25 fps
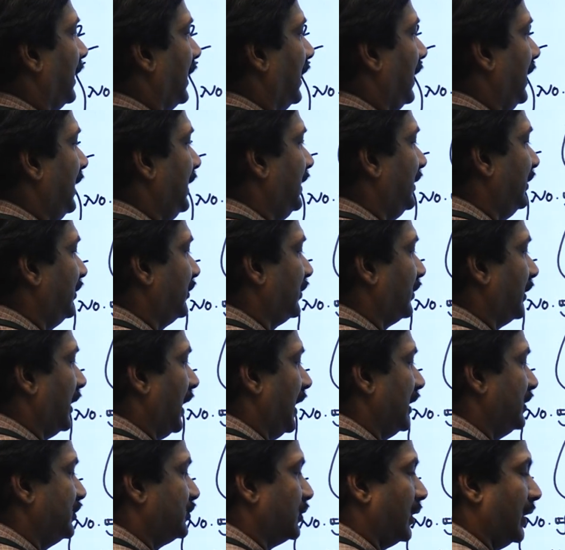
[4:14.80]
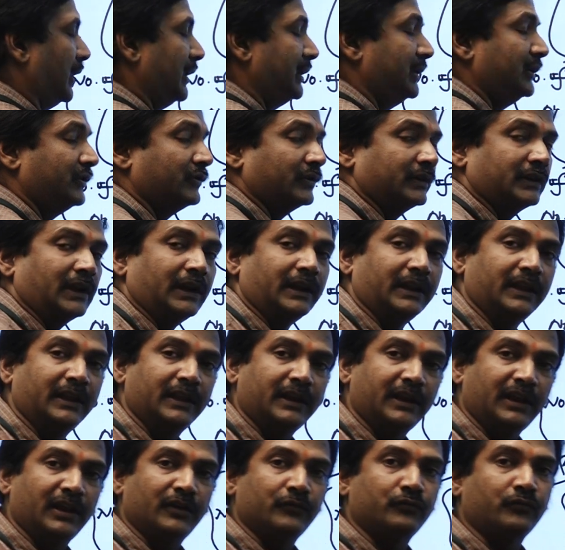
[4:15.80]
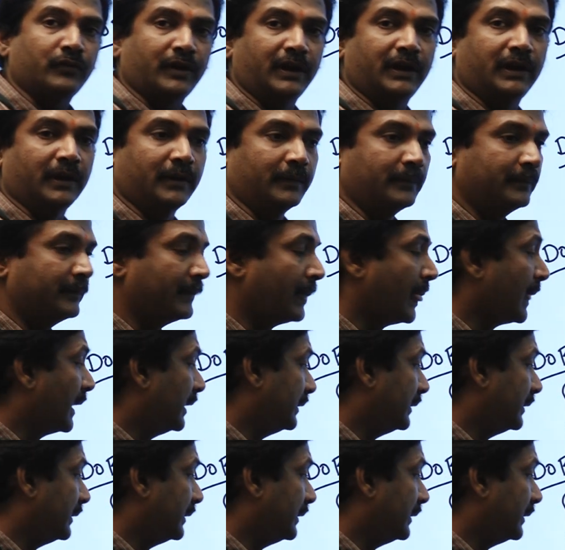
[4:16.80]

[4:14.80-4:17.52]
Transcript: links and joints with the degree of freedom,